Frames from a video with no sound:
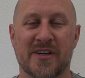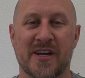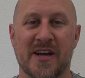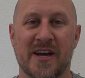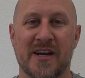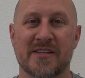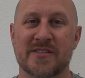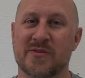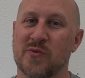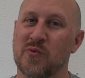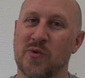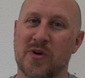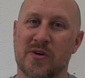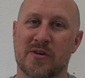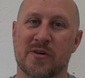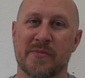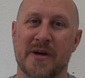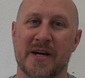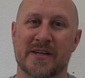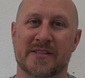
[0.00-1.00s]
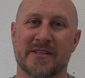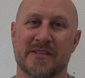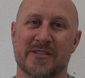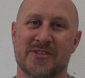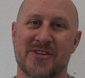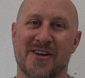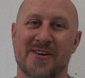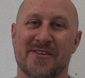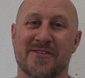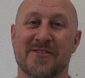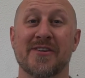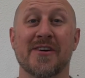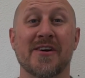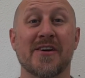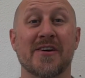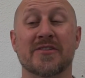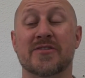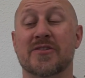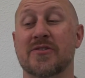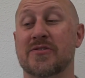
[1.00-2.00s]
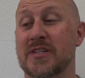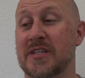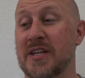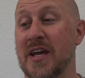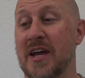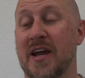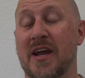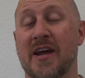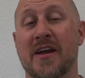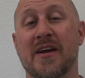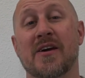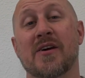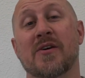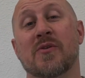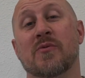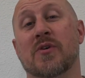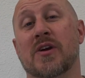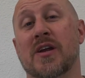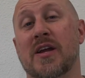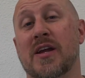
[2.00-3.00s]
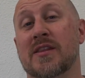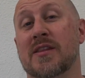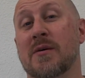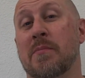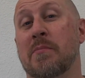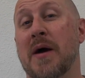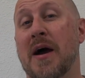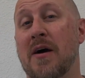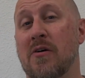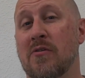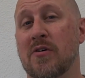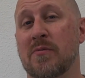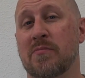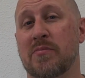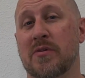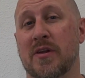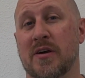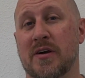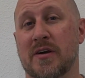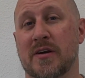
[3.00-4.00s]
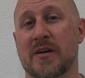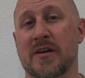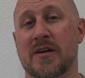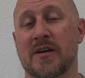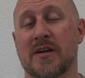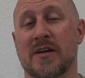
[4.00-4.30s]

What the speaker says: guys, and welcome back to the channel. So today we're gonna get the power plug